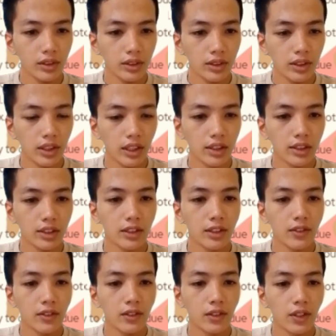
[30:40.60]
Sex.
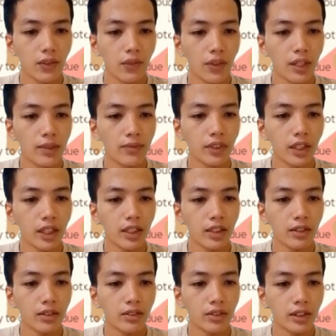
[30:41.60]
The film
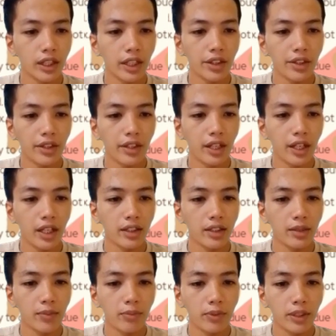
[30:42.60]
cannot contain
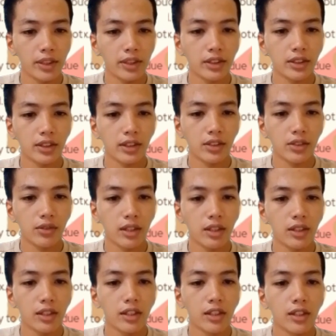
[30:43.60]
and depict
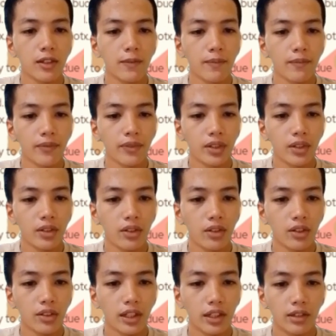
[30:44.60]
sexual
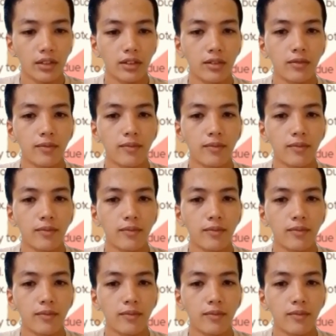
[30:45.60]
content.